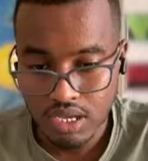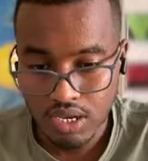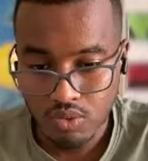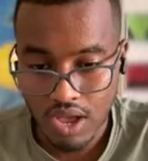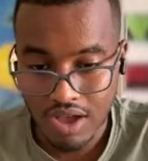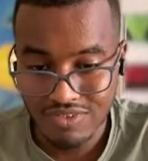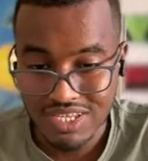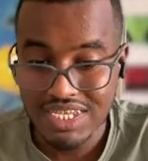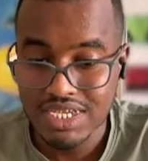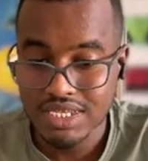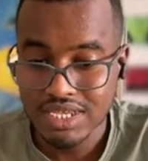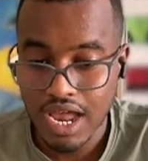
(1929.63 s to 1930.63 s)
We have a
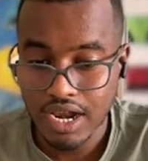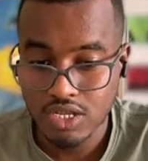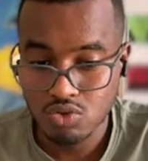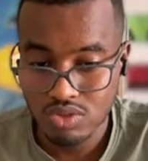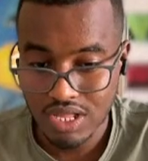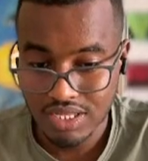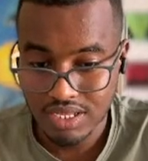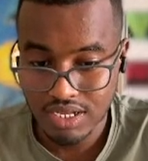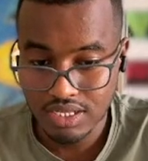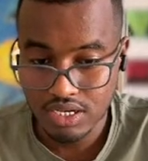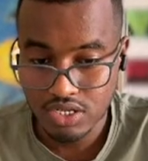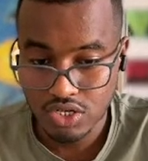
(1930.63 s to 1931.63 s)
6 cards with a
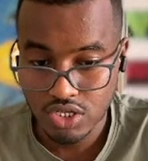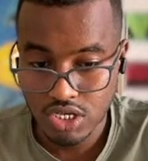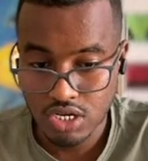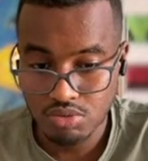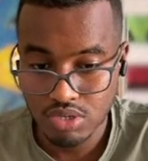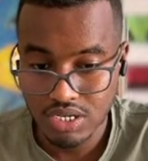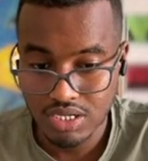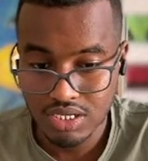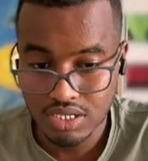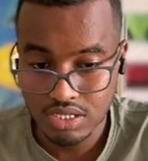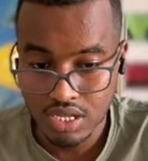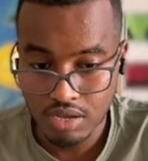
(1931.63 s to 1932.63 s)
title, description is
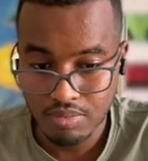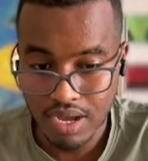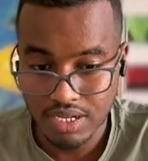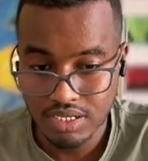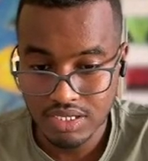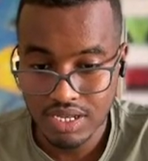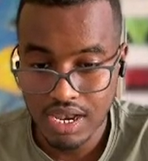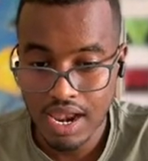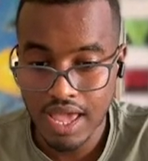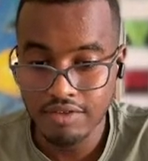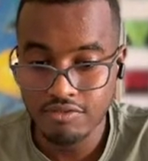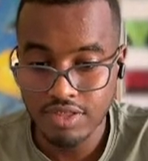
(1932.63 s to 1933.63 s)
tech parties,
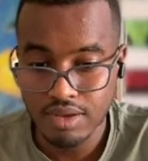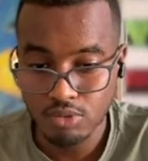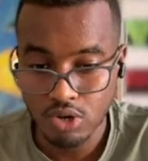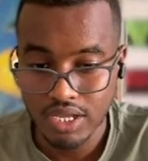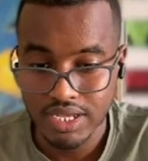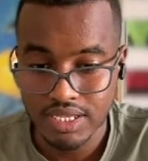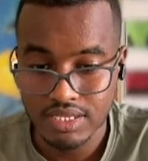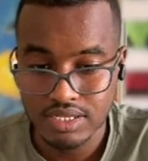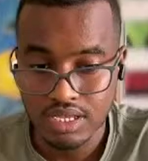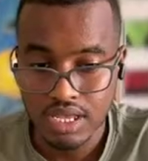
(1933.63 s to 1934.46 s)
live demo links.